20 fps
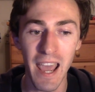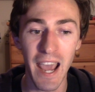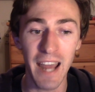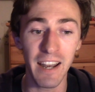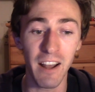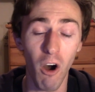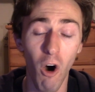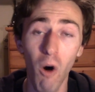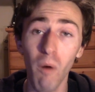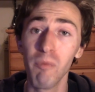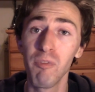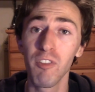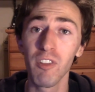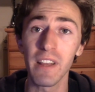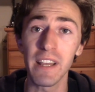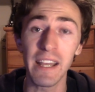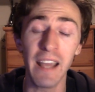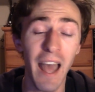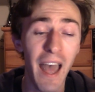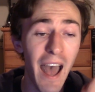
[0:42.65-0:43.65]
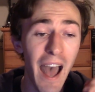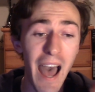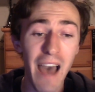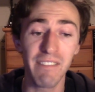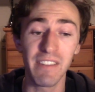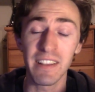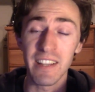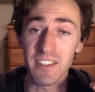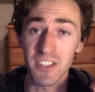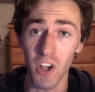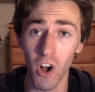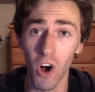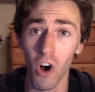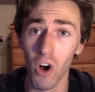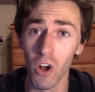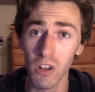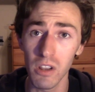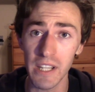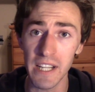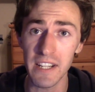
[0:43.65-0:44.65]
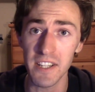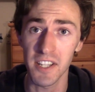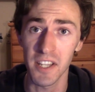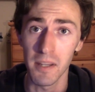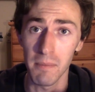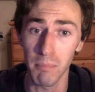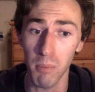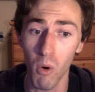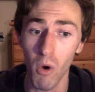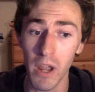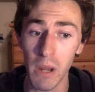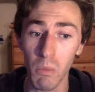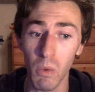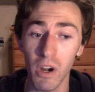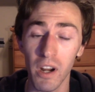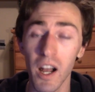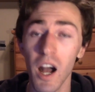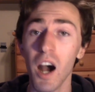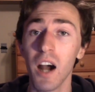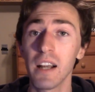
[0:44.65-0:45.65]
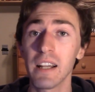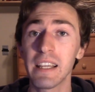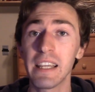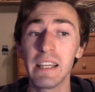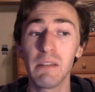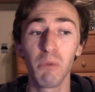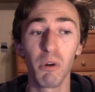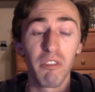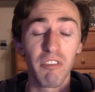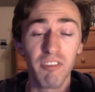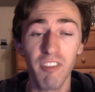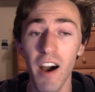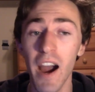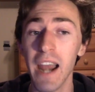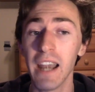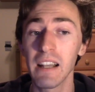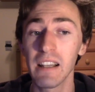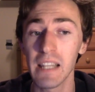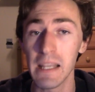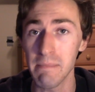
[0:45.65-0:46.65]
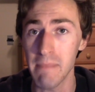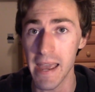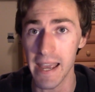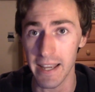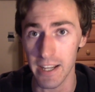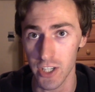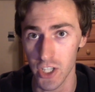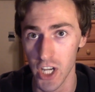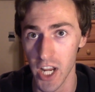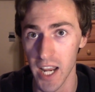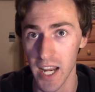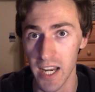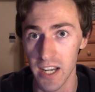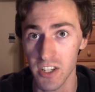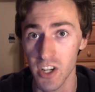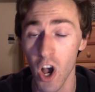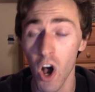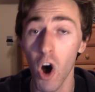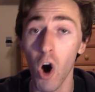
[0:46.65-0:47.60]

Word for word: and hopefully having this all lead to the point where Kaneki will finally make a change,